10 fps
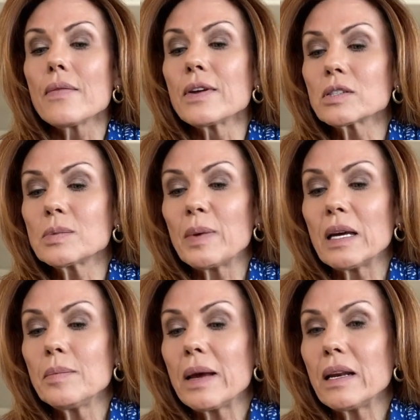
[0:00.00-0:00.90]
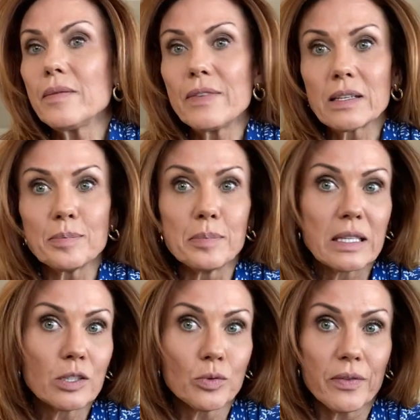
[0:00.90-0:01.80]
There's been many
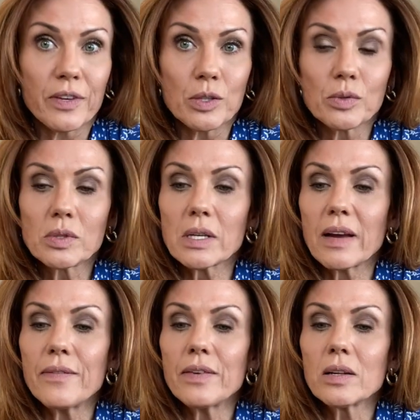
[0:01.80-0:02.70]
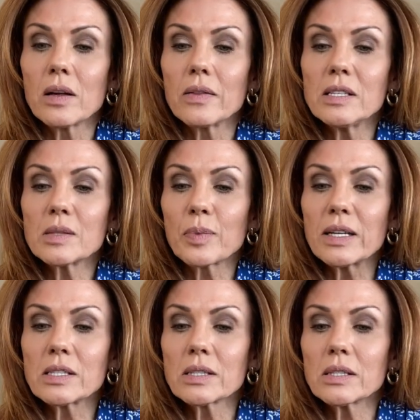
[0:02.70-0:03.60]
mixed reviews, I feel, on these
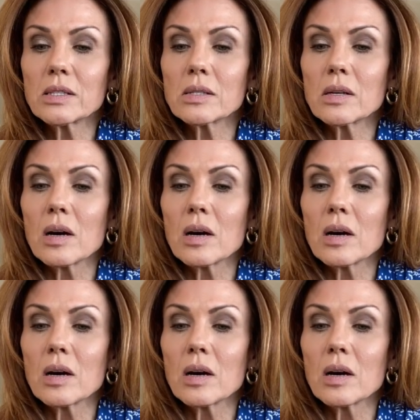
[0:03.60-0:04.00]
bracelets,